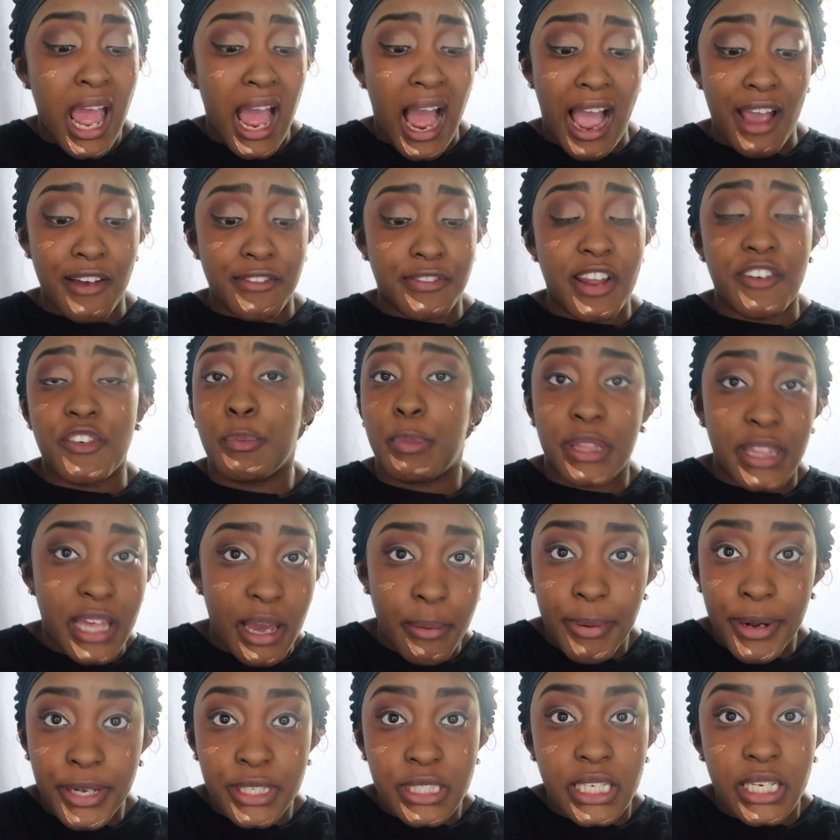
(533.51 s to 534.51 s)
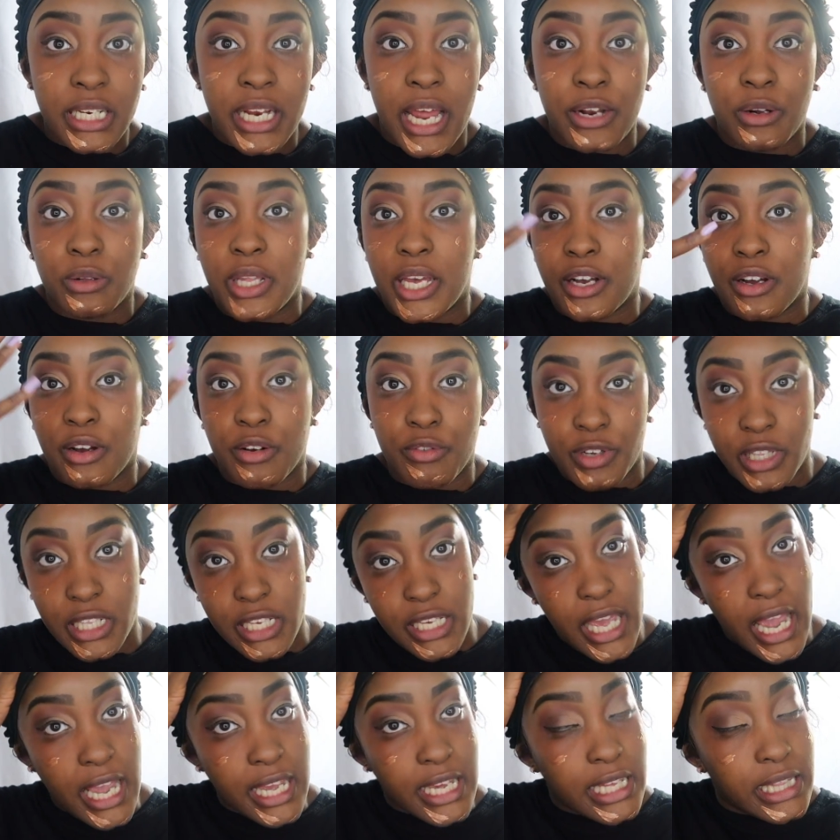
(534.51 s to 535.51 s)
I've never been that person. I don't like a really
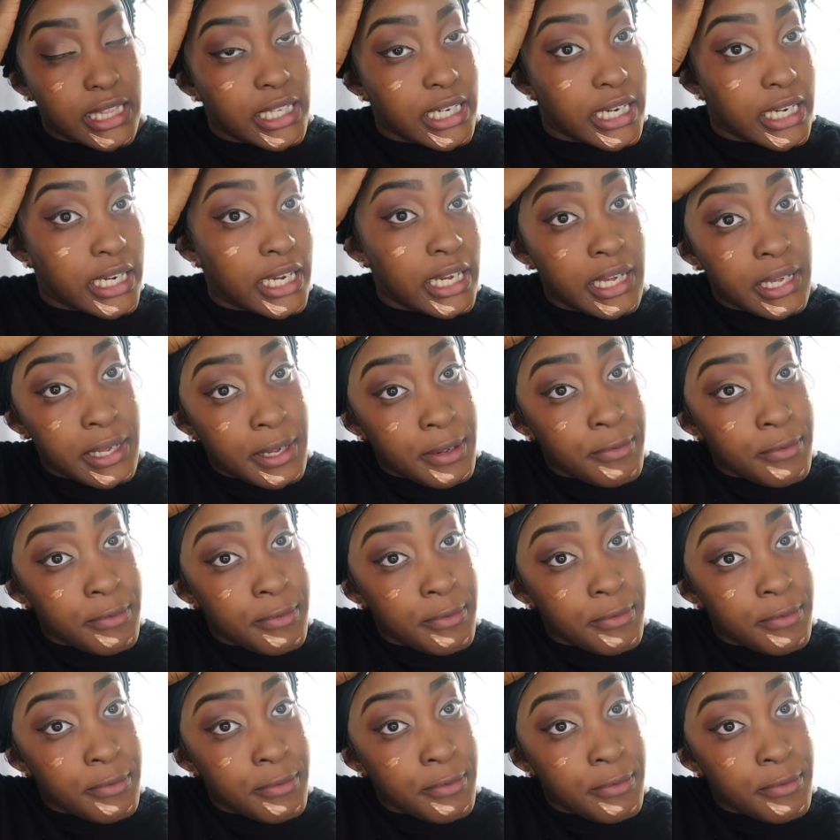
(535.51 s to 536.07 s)
cakey look.